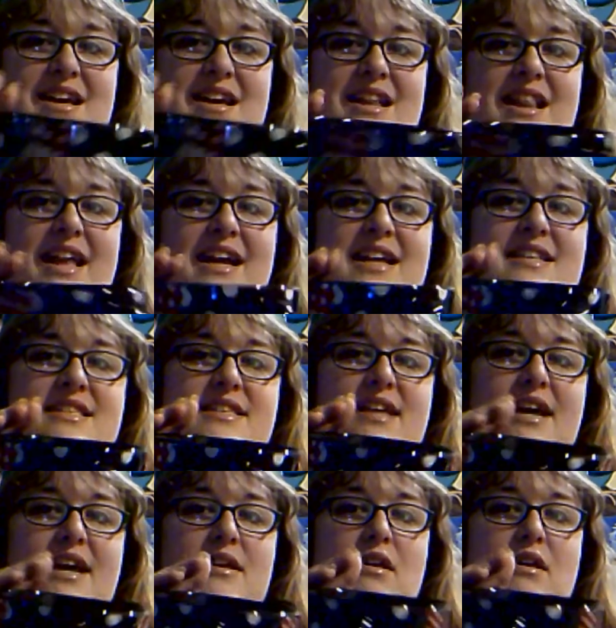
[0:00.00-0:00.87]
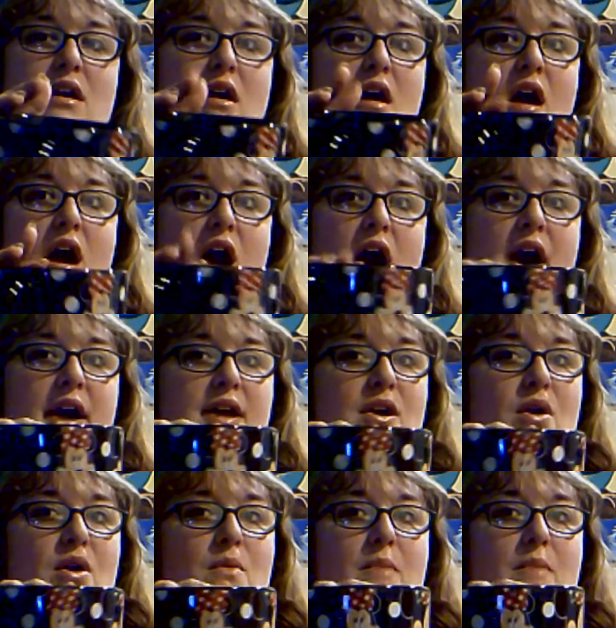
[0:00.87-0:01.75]
Like I said, I
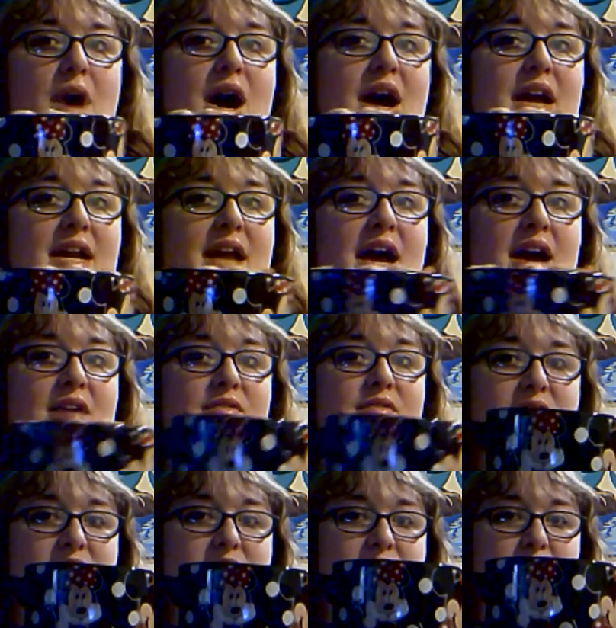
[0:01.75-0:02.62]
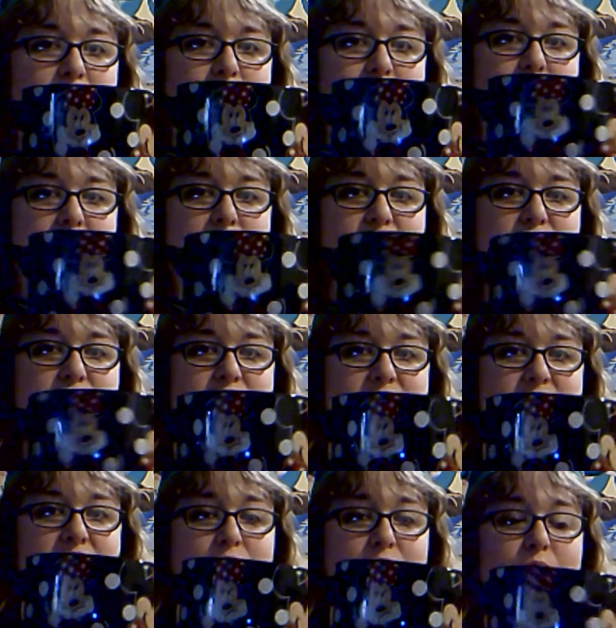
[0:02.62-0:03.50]
don't mind having some kitchen
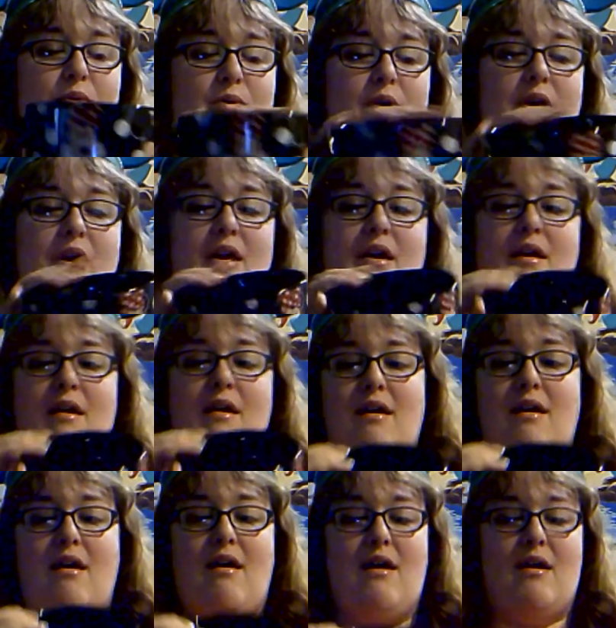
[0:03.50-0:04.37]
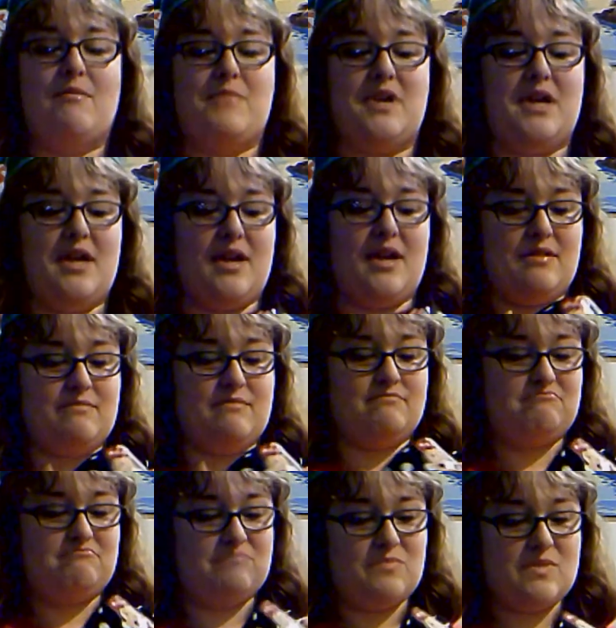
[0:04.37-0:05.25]
decor. I mean,
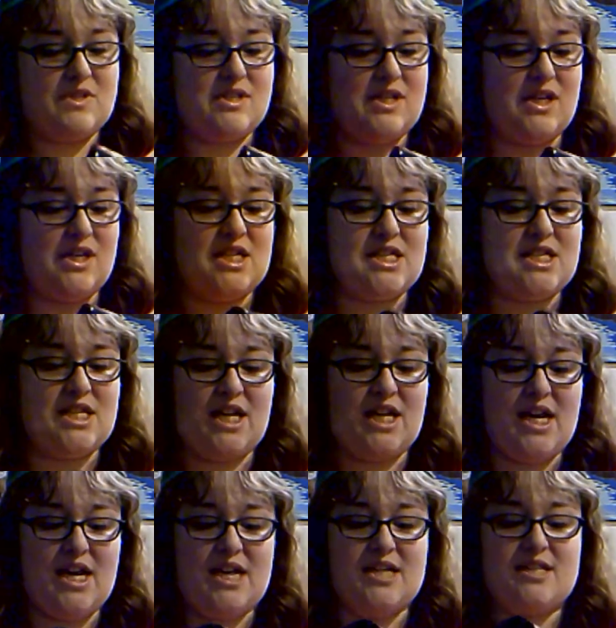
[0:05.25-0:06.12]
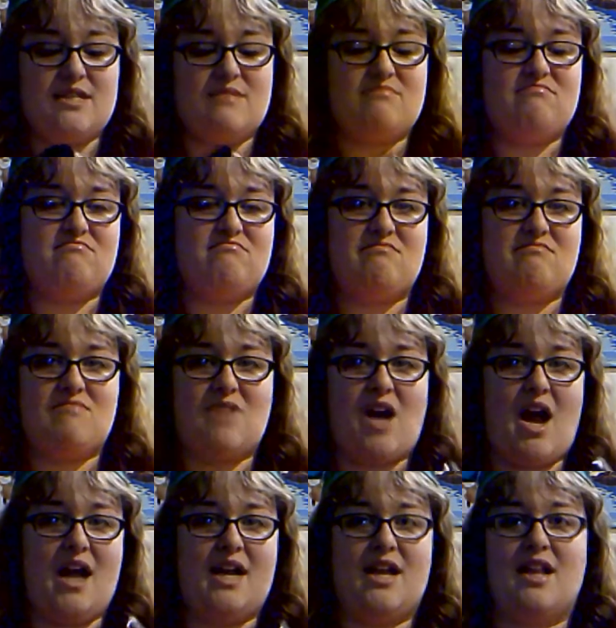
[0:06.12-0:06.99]
seriously, guys,
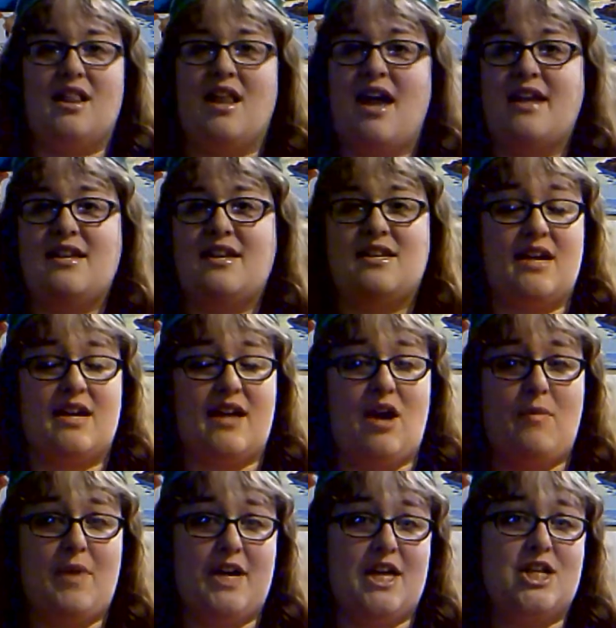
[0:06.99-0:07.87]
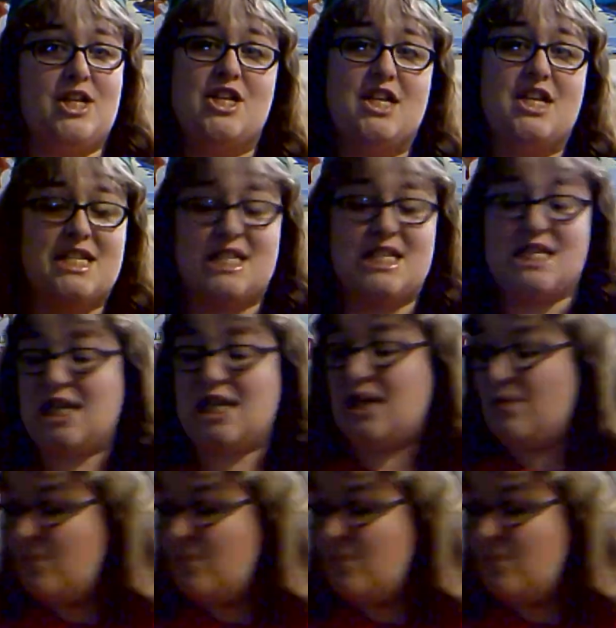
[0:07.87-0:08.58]
I could like to out my kitchen in Disney.